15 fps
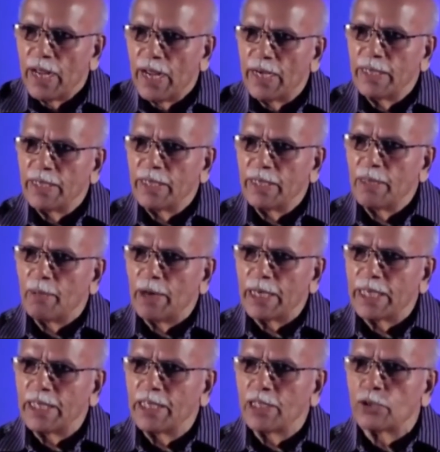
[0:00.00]
and in the
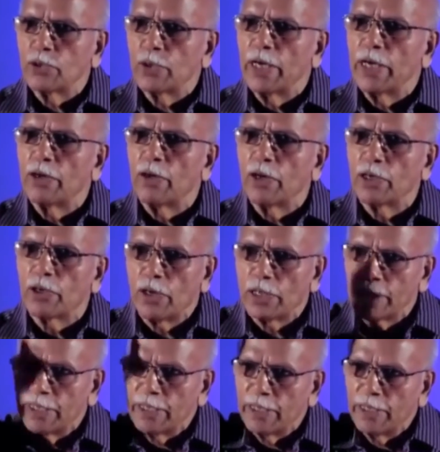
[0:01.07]
bargain the student got
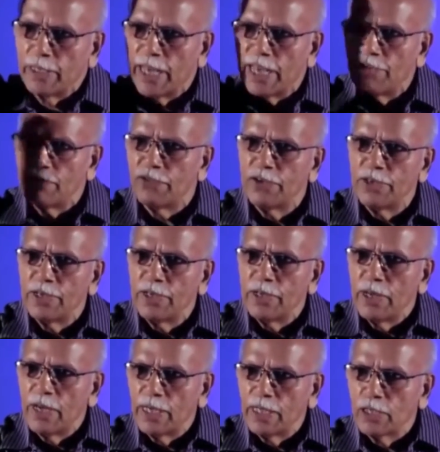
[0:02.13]
caught in the knife,
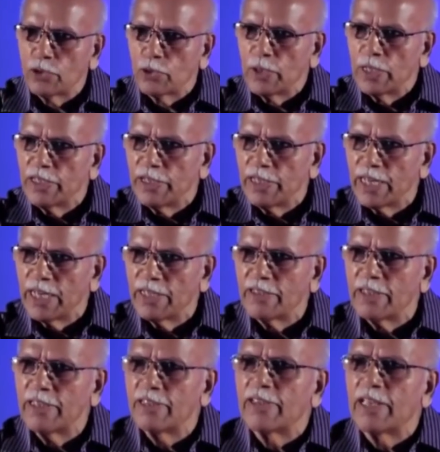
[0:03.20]
and the student's
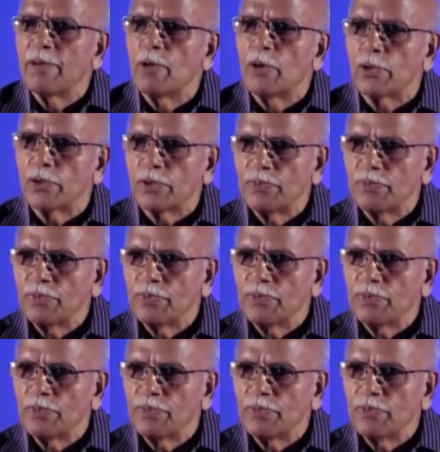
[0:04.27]
intestines came out.